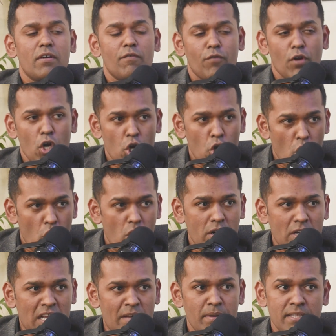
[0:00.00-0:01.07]
for a long
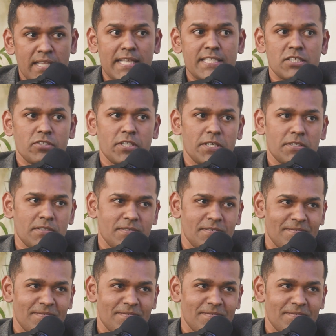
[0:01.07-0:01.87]
time in that state.